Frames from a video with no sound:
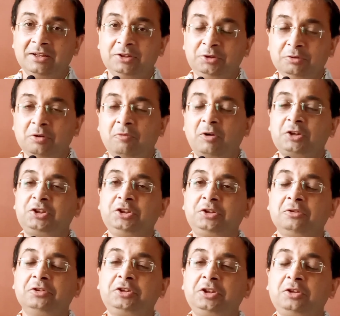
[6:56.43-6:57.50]
You know what she
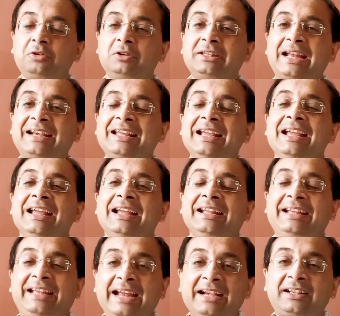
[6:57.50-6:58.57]
told? She told that,
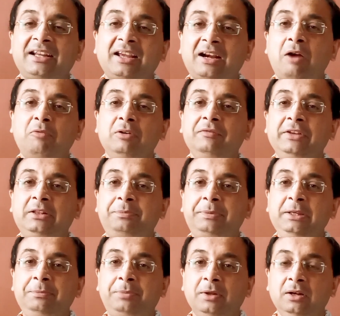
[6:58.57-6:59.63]
get around with
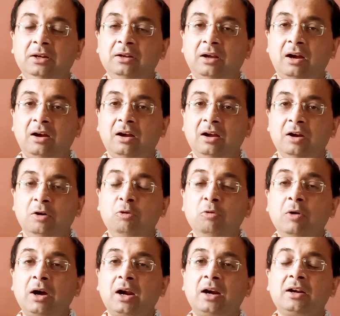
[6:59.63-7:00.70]
people
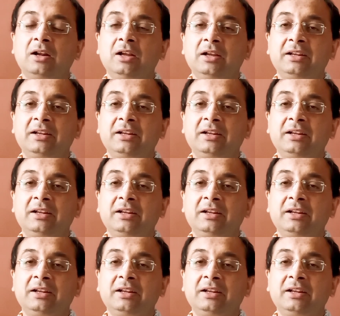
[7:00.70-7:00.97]
who are